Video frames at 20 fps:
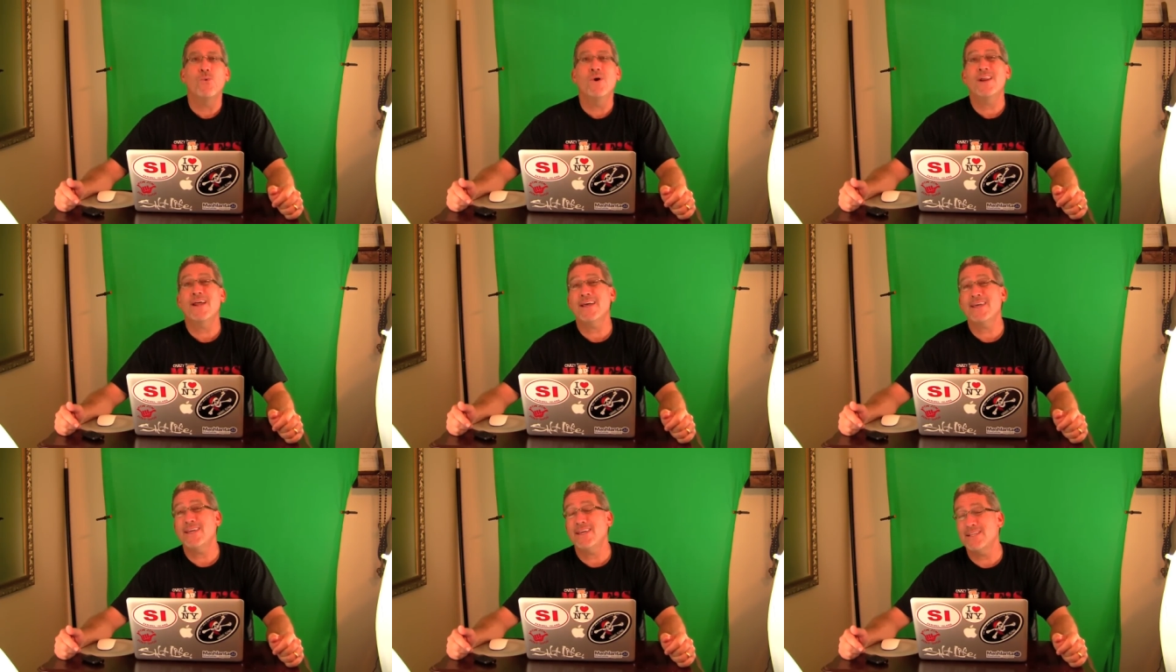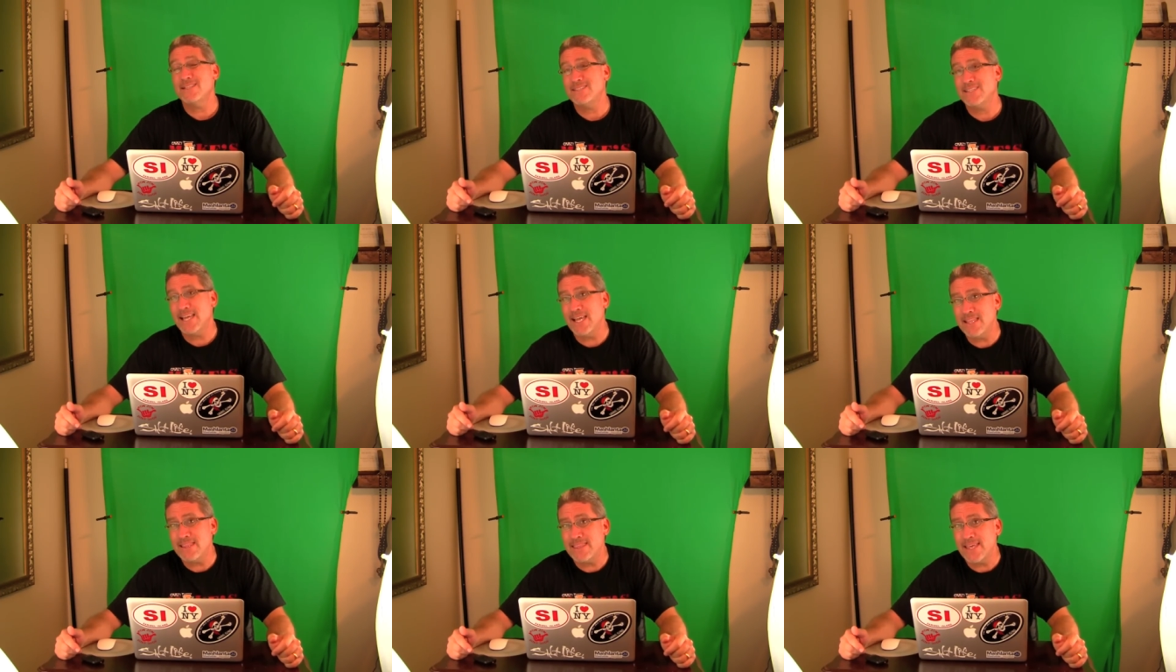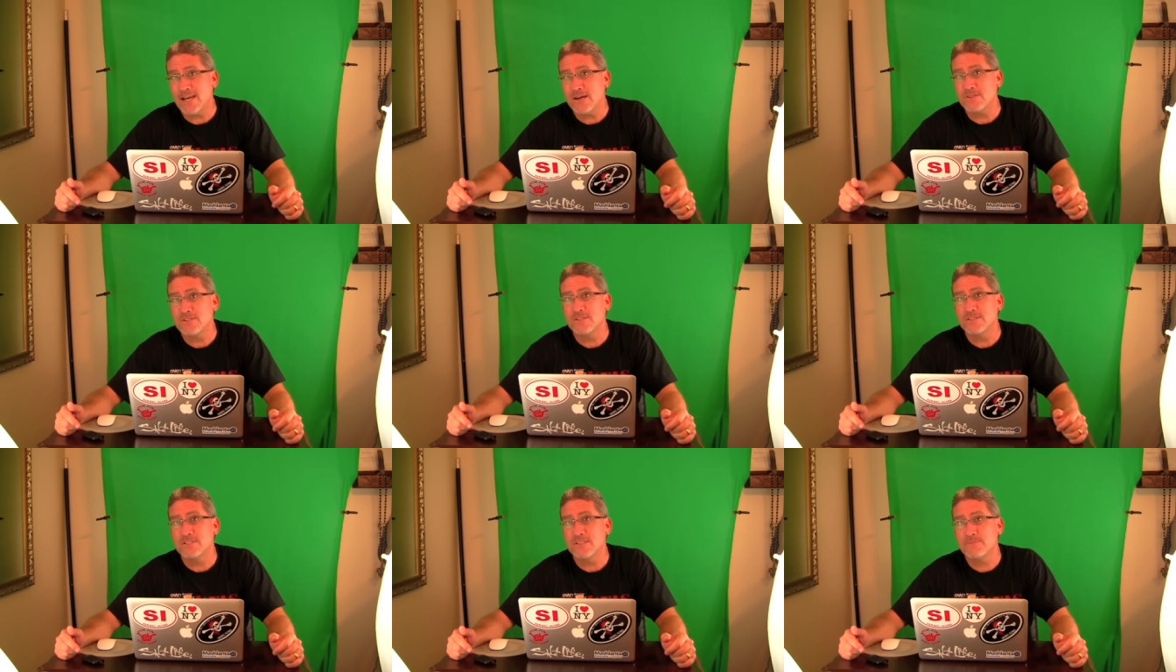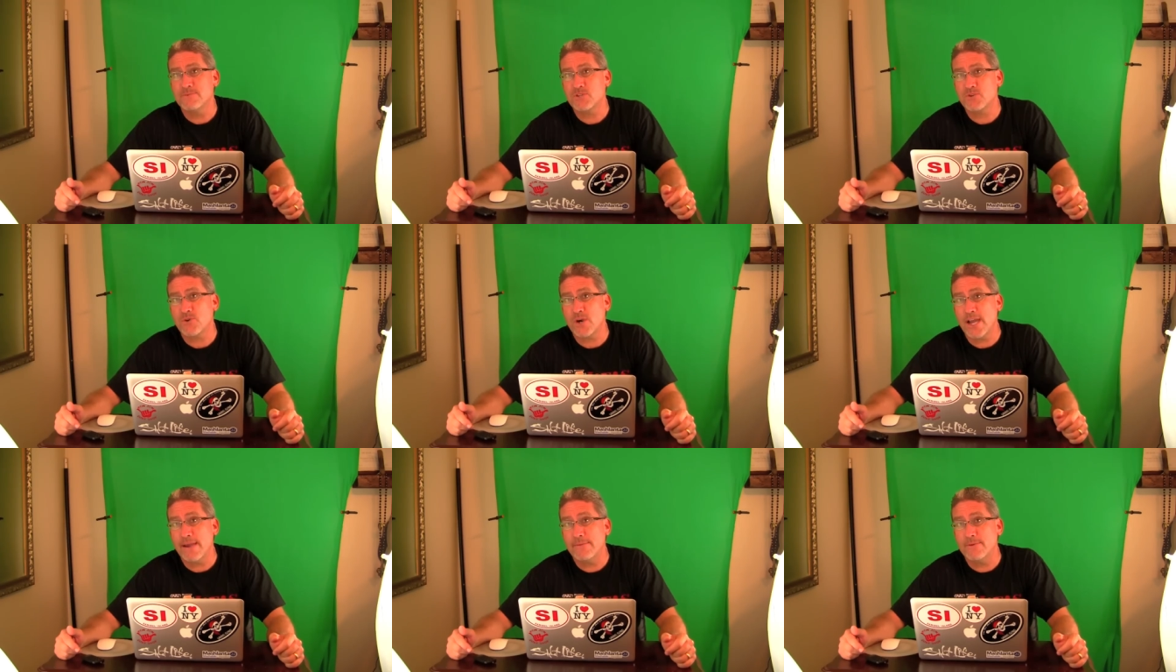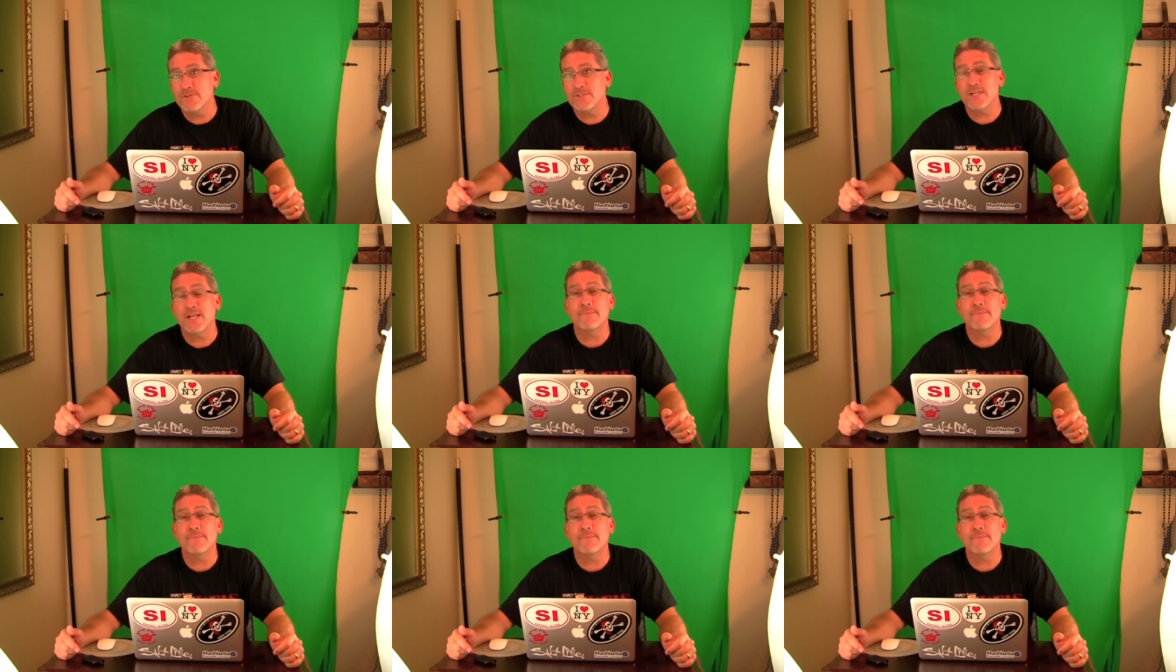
when I hit 10,000 subscribers,